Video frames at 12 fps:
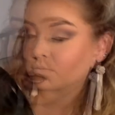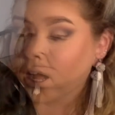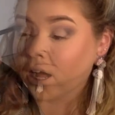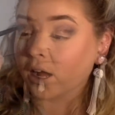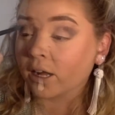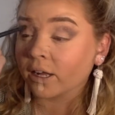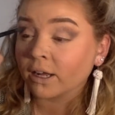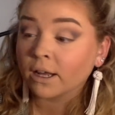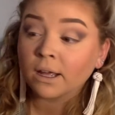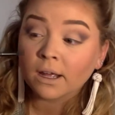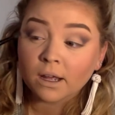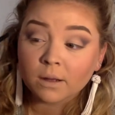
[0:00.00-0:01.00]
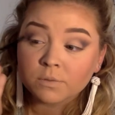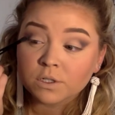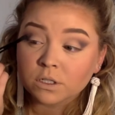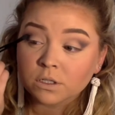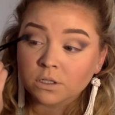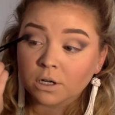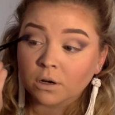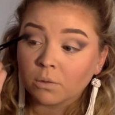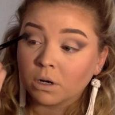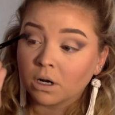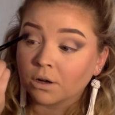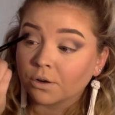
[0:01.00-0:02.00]
I am so
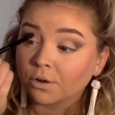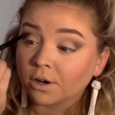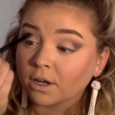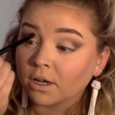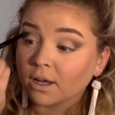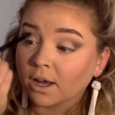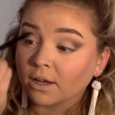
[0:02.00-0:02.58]
hungry.